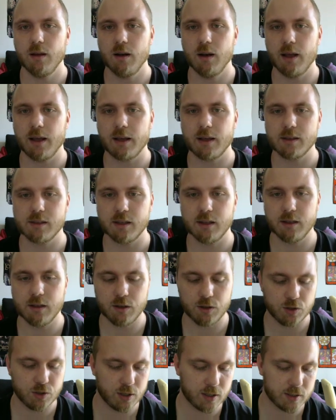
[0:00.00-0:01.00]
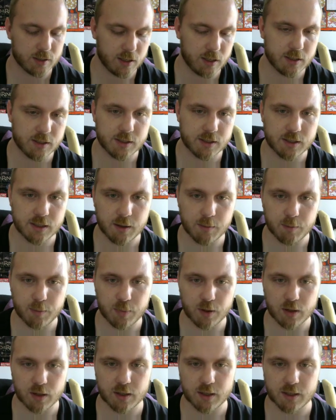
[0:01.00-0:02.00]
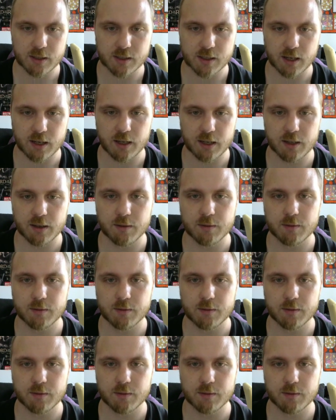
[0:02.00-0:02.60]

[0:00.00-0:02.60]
like I said, just a simple design.